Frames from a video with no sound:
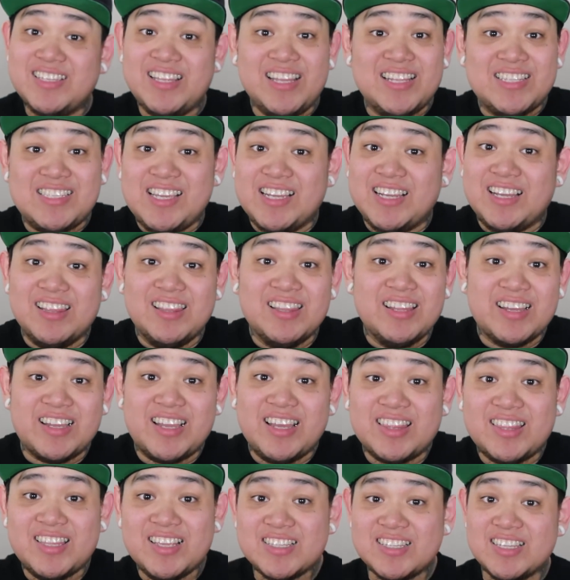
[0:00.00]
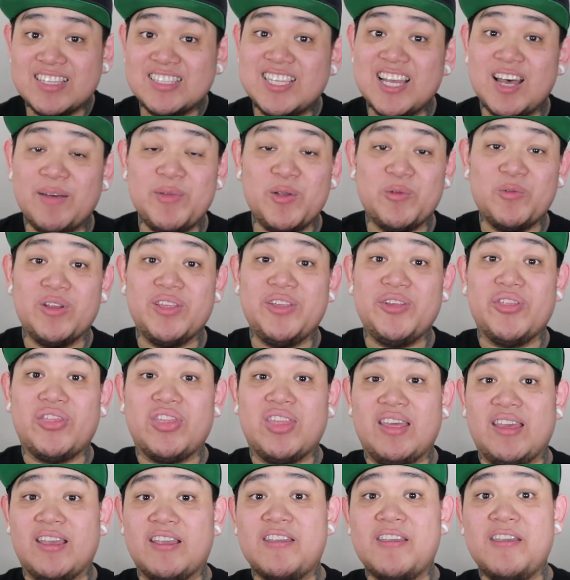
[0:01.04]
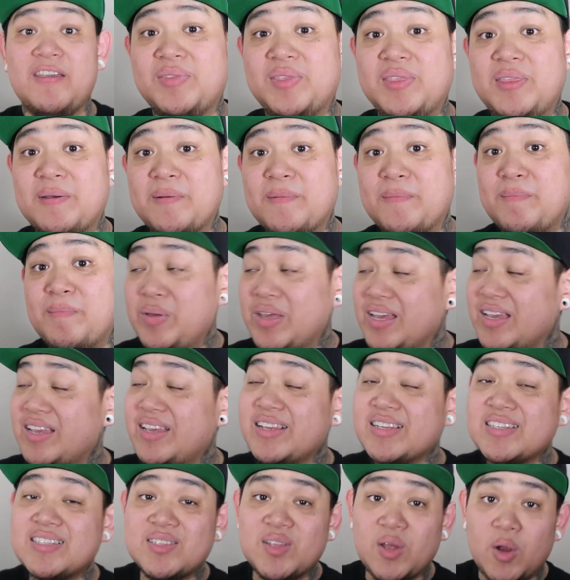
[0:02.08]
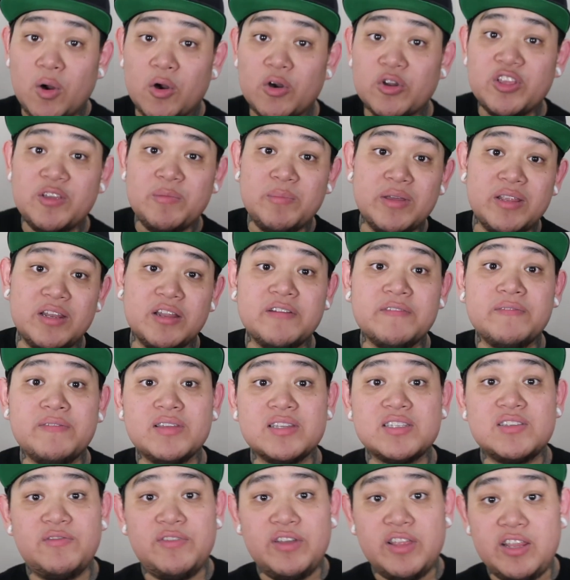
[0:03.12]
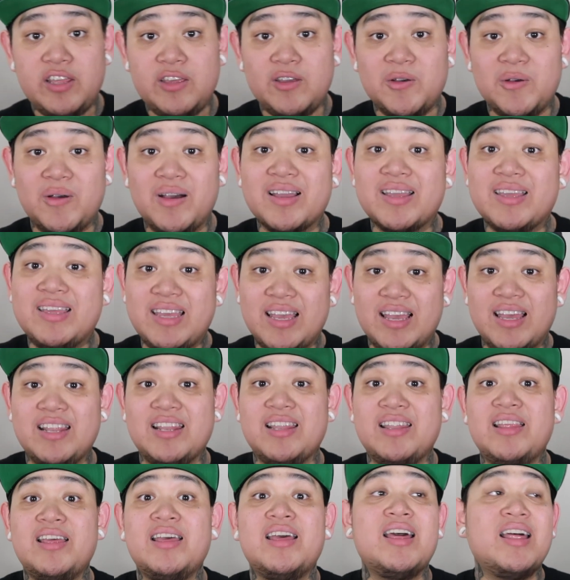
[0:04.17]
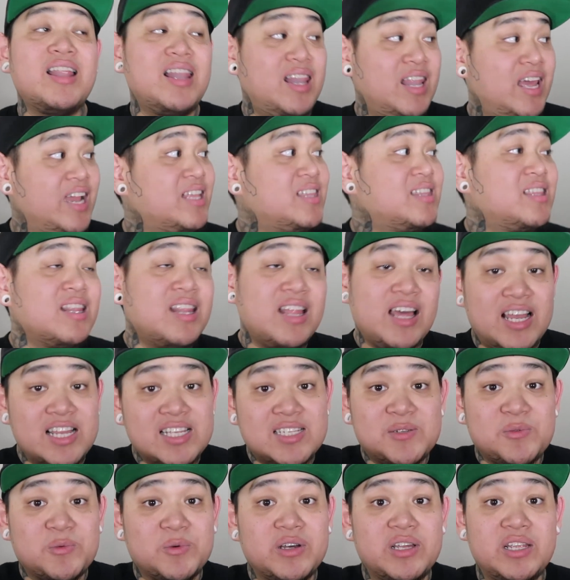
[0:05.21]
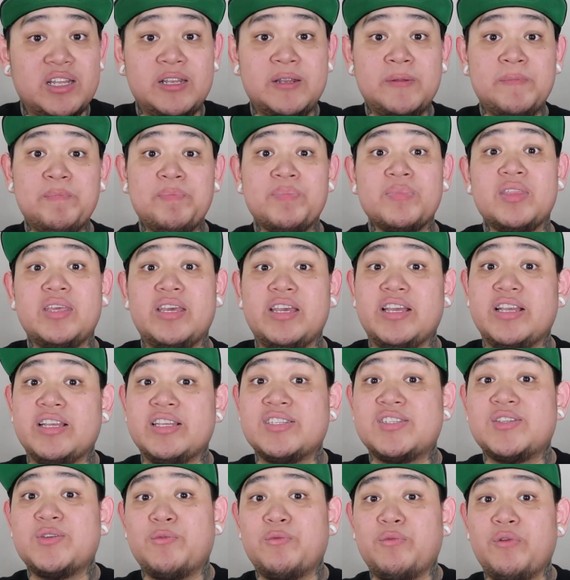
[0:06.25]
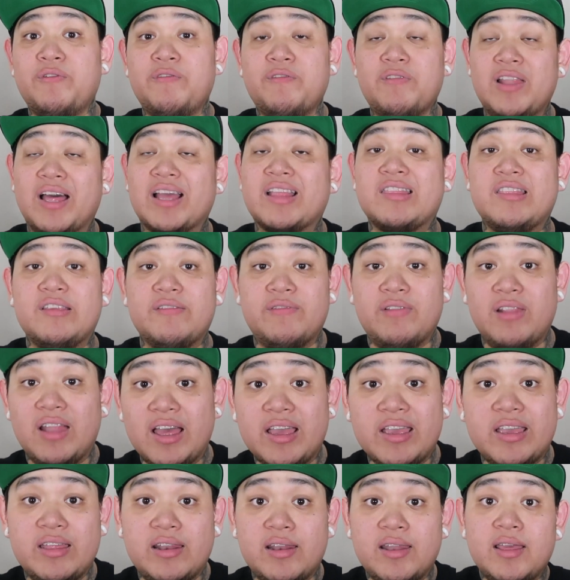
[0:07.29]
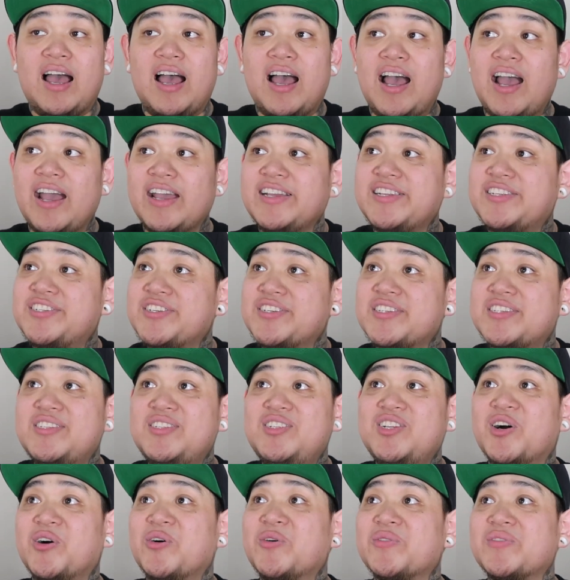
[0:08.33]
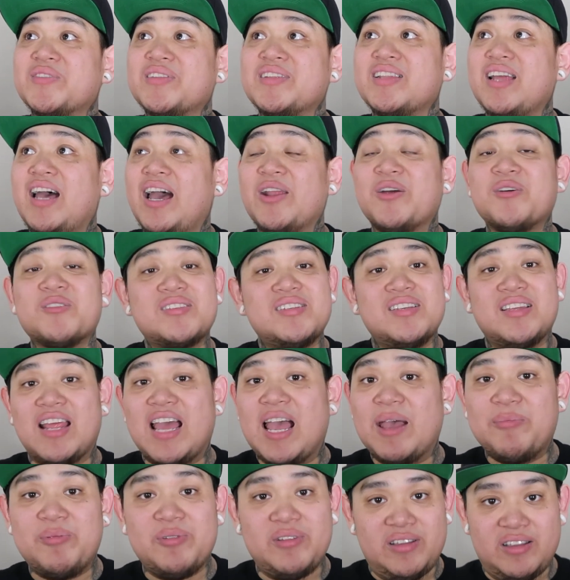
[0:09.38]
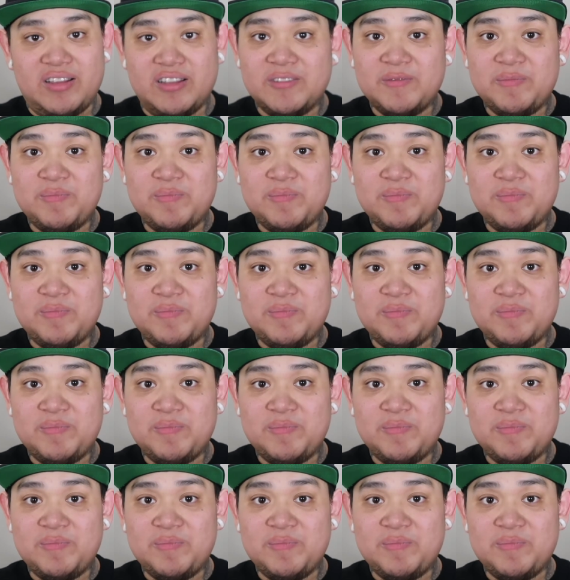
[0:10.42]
need to take a look at this and tell me what you think. The biggest argument of this video, again, like the last one, is reflective light. I don't see it happening.